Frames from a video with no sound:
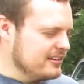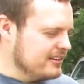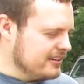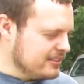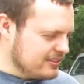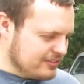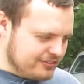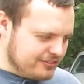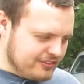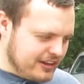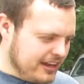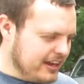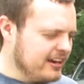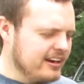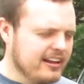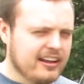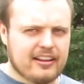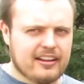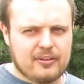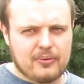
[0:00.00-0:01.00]
Get the fan
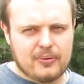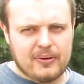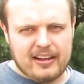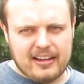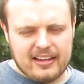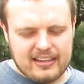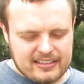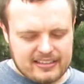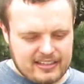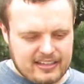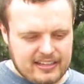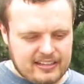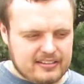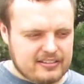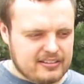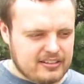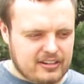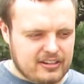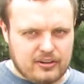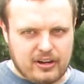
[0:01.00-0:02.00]
out of the way. Get,
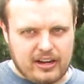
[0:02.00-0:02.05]
you know,